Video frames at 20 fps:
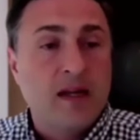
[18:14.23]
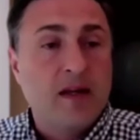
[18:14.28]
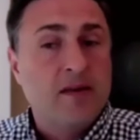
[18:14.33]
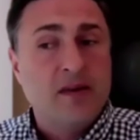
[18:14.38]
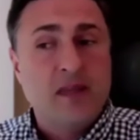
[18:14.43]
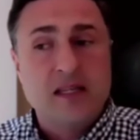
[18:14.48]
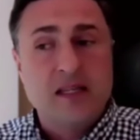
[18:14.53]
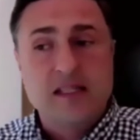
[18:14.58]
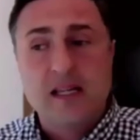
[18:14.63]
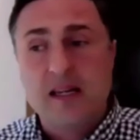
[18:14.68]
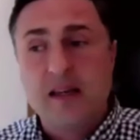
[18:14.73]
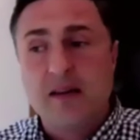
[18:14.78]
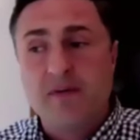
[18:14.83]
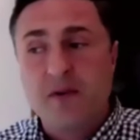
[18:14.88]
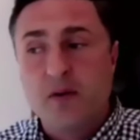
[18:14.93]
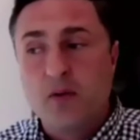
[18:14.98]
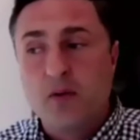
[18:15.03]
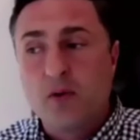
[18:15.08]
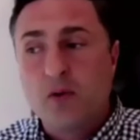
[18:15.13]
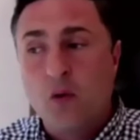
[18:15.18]
let's say if
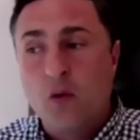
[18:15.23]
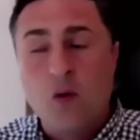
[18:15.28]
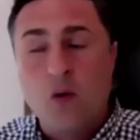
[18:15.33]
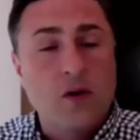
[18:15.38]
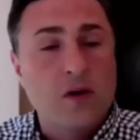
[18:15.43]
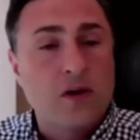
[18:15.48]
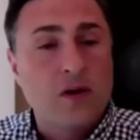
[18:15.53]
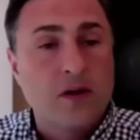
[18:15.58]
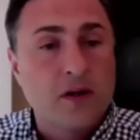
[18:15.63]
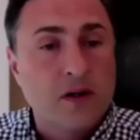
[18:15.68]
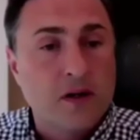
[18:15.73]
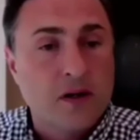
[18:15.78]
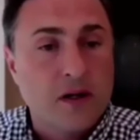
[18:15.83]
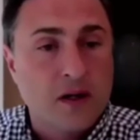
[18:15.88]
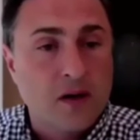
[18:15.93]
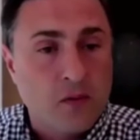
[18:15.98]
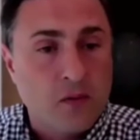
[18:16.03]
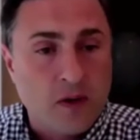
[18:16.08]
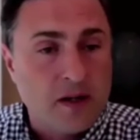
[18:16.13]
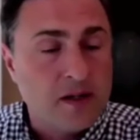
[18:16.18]
you were to order
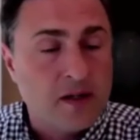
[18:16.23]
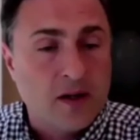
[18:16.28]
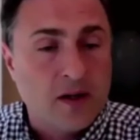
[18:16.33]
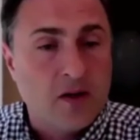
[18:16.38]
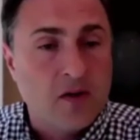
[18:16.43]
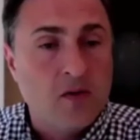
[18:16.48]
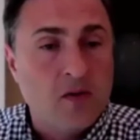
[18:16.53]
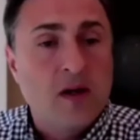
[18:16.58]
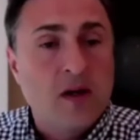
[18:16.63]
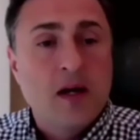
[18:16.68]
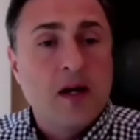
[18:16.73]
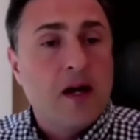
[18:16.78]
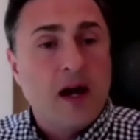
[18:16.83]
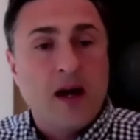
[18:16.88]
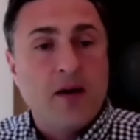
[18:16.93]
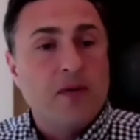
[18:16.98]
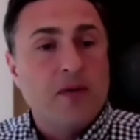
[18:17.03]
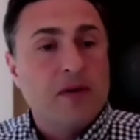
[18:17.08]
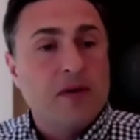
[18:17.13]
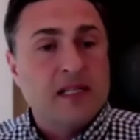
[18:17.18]
a window,
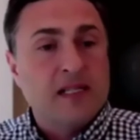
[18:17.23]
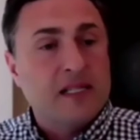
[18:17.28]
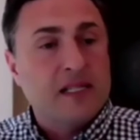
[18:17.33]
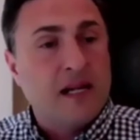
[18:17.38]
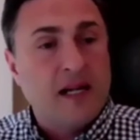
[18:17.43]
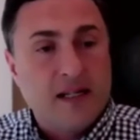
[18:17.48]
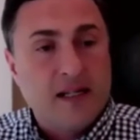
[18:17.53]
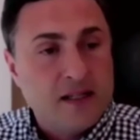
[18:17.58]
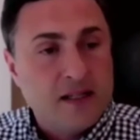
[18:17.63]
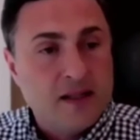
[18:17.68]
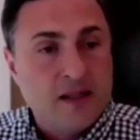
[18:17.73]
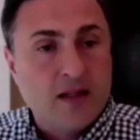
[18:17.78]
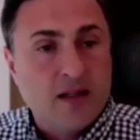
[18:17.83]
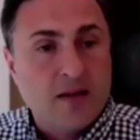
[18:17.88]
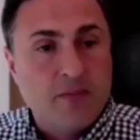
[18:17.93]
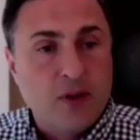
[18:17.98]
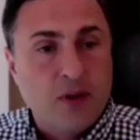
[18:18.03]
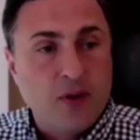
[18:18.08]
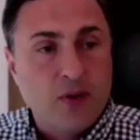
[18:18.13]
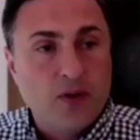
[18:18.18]
I would design it in the
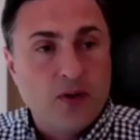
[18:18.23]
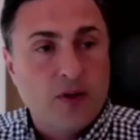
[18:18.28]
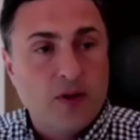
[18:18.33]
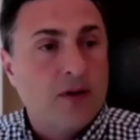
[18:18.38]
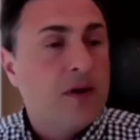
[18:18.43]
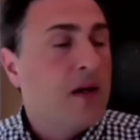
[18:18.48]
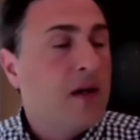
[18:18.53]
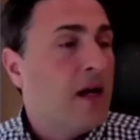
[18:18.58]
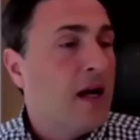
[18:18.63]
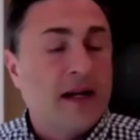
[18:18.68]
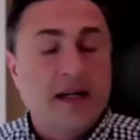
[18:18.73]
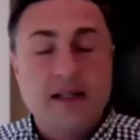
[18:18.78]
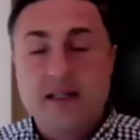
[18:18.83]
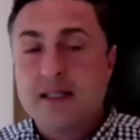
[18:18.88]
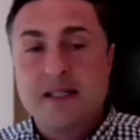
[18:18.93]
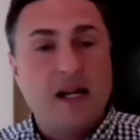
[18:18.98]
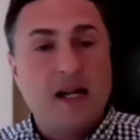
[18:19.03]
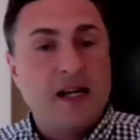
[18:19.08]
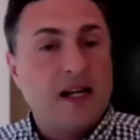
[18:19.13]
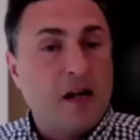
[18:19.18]
computer. I could
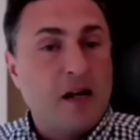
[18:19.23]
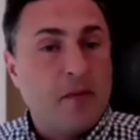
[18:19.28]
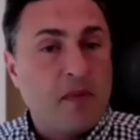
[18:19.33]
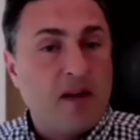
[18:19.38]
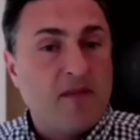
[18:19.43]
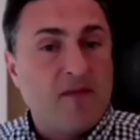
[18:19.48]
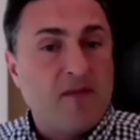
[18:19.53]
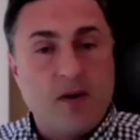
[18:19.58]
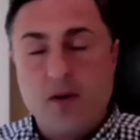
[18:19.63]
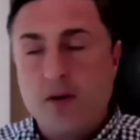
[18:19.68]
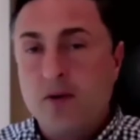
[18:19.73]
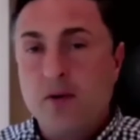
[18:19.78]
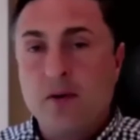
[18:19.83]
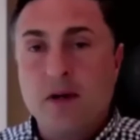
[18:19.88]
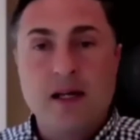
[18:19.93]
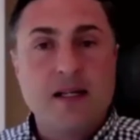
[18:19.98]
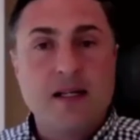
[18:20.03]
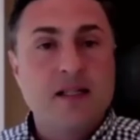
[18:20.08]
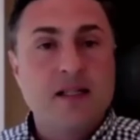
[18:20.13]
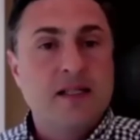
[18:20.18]
design it on my phone.
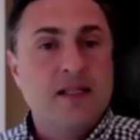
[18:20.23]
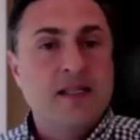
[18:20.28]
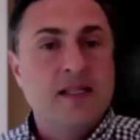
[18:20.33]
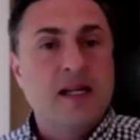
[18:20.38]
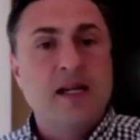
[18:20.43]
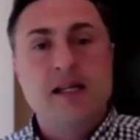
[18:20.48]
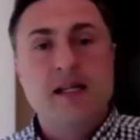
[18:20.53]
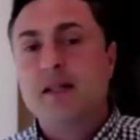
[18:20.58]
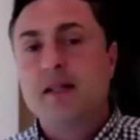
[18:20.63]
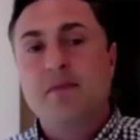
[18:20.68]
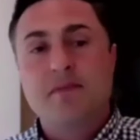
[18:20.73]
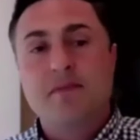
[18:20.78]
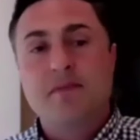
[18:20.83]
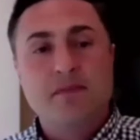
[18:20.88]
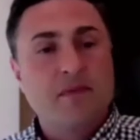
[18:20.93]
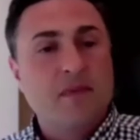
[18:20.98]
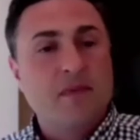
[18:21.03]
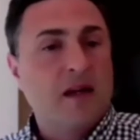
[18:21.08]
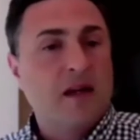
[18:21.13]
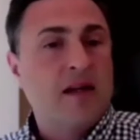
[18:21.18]
I could design it
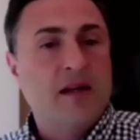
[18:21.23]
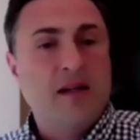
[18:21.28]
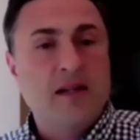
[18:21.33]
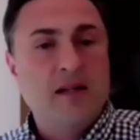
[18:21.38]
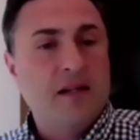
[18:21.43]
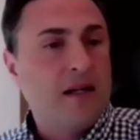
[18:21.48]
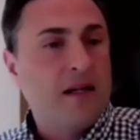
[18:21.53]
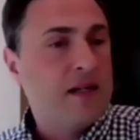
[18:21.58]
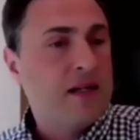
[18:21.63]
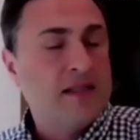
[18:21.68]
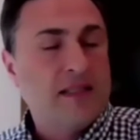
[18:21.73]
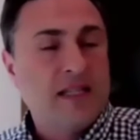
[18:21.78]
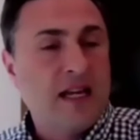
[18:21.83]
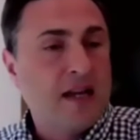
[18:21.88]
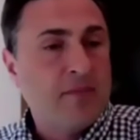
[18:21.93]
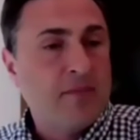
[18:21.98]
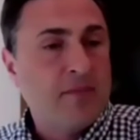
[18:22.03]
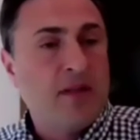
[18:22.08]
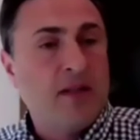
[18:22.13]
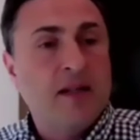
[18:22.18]
on a
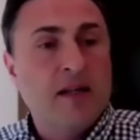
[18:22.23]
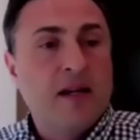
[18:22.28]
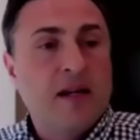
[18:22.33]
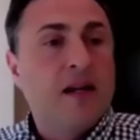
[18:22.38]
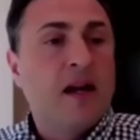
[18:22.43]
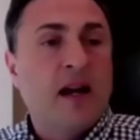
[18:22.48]
tablet.